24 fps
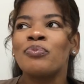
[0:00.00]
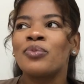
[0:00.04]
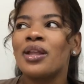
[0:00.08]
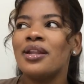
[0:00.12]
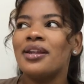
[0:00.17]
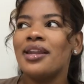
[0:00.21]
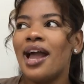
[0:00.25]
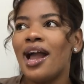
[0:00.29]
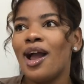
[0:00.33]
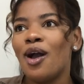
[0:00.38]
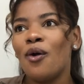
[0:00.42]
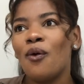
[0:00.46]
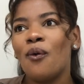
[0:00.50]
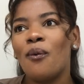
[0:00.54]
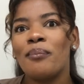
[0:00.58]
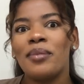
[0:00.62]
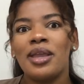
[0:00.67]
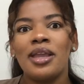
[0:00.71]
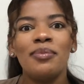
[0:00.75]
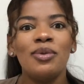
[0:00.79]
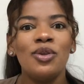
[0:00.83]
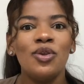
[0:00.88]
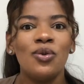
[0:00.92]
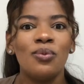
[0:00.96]
Now,
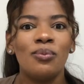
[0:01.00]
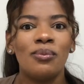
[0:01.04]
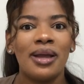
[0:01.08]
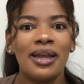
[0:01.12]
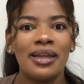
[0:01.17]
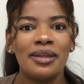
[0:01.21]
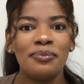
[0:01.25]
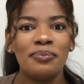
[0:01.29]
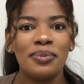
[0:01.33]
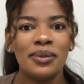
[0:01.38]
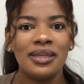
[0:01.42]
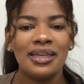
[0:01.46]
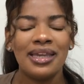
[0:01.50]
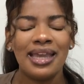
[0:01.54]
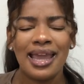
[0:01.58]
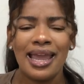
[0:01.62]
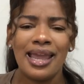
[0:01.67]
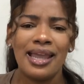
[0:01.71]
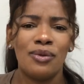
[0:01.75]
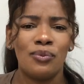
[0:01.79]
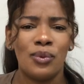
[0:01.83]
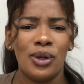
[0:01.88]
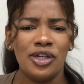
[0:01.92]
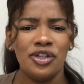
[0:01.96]
maybe you might be
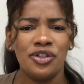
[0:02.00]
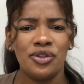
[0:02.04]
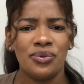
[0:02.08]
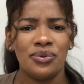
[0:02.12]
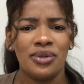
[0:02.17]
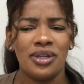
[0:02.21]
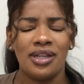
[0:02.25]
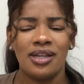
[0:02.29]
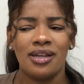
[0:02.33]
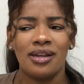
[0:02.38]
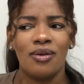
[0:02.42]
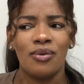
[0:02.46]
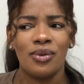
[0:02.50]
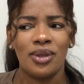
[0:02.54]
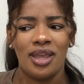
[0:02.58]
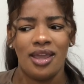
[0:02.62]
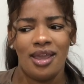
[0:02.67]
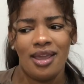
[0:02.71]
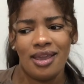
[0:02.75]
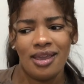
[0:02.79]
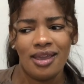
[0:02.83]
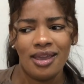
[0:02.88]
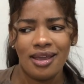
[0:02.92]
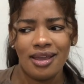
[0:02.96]
wondering,
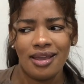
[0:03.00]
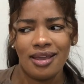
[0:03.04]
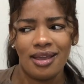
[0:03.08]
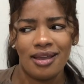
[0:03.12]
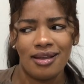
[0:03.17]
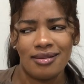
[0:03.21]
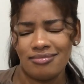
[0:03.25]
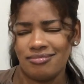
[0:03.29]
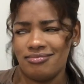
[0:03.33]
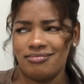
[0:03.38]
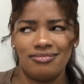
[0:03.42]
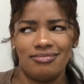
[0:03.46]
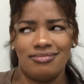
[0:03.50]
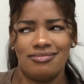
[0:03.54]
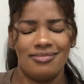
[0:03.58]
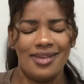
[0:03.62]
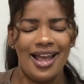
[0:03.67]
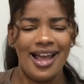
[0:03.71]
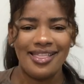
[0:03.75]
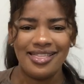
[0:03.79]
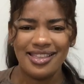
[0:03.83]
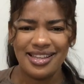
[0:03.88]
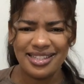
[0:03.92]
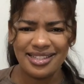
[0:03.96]
okay,
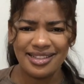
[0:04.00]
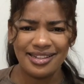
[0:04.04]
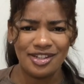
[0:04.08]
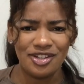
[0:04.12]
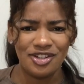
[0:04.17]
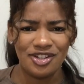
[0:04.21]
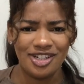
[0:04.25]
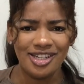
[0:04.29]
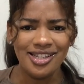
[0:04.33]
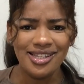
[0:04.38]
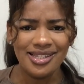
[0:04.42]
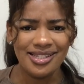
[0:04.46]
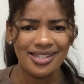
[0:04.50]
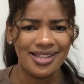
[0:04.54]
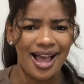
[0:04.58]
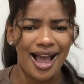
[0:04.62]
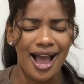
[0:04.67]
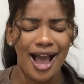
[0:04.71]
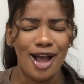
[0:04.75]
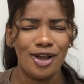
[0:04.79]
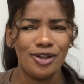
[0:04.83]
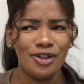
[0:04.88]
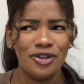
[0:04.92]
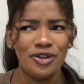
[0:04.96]
are these legit?
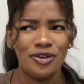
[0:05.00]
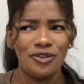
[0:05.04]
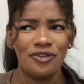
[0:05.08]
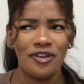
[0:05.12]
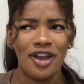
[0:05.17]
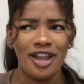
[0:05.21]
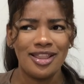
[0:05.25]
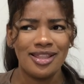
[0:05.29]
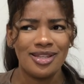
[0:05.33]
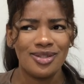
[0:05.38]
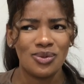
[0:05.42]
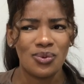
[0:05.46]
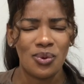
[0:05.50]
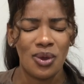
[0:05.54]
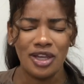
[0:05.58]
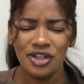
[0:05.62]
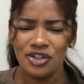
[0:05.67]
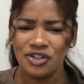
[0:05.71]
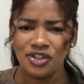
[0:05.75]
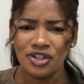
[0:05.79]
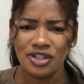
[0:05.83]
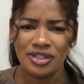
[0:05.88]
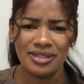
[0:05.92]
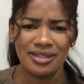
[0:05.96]
How did you find these
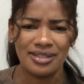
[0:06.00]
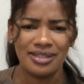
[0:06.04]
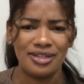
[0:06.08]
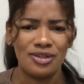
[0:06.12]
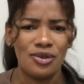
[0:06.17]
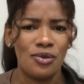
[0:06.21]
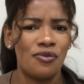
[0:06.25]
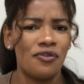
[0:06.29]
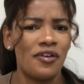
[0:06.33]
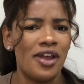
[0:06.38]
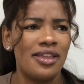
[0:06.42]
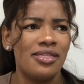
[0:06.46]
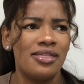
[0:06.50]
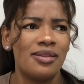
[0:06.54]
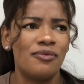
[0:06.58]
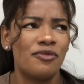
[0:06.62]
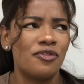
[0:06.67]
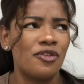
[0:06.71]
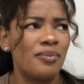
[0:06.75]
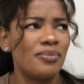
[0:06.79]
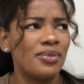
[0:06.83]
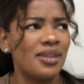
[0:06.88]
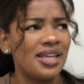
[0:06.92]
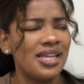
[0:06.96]
questions? Did you find them
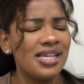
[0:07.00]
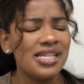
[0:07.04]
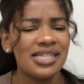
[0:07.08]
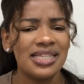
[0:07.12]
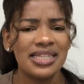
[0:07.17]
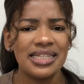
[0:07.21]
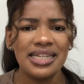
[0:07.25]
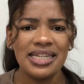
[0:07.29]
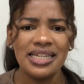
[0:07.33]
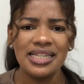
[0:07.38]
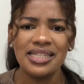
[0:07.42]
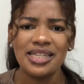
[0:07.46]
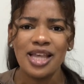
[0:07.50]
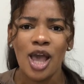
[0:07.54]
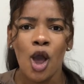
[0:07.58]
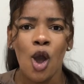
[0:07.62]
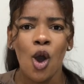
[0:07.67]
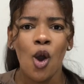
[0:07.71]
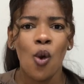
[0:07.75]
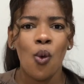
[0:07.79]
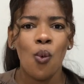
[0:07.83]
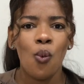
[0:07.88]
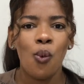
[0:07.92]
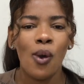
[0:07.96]
from the internet?
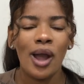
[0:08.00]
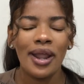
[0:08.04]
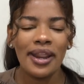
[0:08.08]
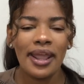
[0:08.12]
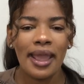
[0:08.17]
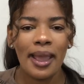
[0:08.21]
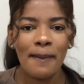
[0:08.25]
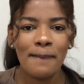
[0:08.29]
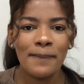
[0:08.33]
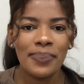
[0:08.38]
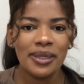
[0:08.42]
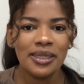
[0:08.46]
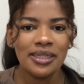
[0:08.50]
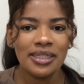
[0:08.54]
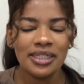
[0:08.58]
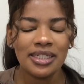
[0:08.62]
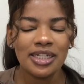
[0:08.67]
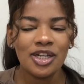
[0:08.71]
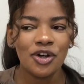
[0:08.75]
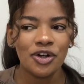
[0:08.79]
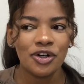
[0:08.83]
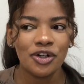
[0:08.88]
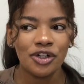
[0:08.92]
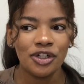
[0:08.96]
What happened,
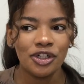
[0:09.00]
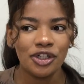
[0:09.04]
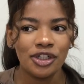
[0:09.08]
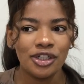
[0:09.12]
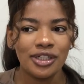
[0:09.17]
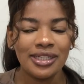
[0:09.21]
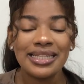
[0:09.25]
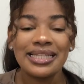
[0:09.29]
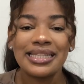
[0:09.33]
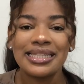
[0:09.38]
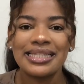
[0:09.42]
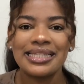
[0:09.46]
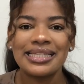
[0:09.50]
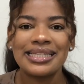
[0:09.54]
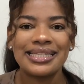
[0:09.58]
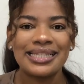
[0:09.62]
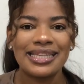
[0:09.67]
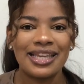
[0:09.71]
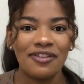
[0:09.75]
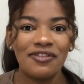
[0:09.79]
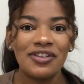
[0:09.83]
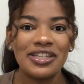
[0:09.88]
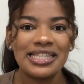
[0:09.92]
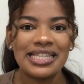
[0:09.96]
girl?
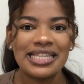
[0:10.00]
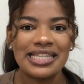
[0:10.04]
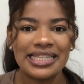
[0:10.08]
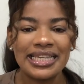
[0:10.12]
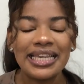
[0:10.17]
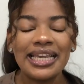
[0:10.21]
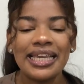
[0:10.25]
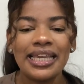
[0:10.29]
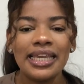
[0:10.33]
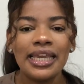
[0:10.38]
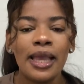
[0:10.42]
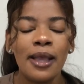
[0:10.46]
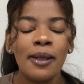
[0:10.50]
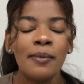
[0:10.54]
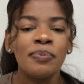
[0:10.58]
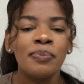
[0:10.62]
Give us the tea.